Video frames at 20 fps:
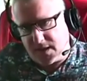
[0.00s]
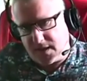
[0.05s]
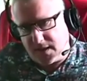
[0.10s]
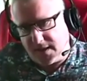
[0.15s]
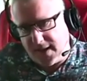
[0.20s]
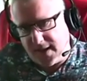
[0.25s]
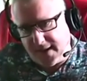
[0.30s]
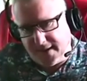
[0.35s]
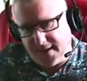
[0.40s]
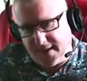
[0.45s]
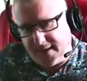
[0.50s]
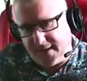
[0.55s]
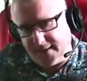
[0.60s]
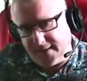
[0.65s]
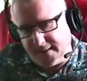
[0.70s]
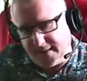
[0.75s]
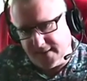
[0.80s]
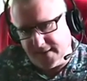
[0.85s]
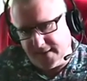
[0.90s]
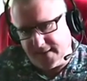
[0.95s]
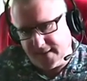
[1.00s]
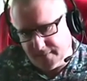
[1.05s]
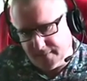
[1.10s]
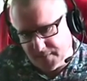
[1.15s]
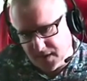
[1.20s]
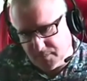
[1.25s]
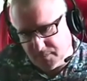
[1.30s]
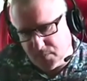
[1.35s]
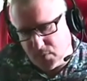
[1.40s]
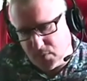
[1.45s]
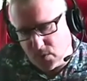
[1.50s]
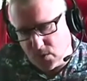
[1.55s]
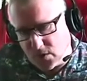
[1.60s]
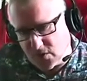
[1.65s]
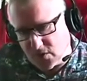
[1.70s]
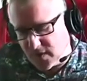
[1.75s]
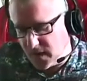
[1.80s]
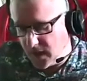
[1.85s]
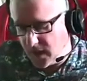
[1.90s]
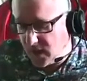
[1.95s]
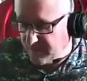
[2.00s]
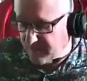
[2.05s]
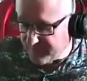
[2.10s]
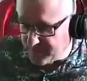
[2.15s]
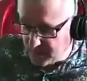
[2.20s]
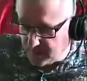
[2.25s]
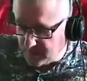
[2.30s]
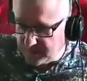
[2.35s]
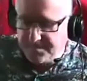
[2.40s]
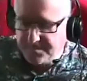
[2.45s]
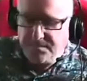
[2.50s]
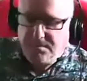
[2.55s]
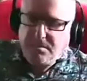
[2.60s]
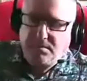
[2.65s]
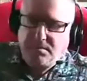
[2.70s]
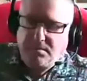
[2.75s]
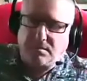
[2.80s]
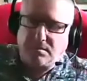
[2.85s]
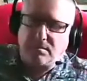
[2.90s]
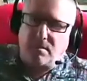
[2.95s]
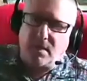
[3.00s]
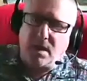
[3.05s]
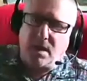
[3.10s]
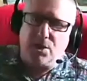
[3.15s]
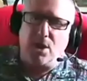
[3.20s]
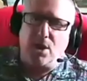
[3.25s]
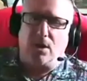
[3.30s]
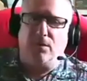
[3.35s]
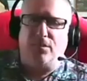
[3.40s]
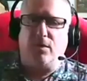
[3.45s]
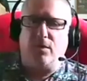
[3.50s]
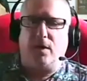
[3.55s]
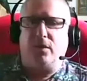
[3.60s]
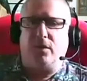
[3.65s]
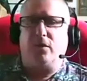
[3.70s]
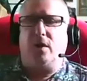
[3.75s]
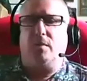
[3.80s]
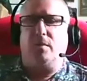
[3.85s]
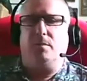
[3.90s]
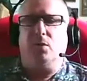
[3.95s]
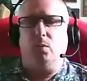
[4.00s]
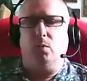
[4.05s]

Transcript: Get it? I'm going to pause for laughter. So, for example,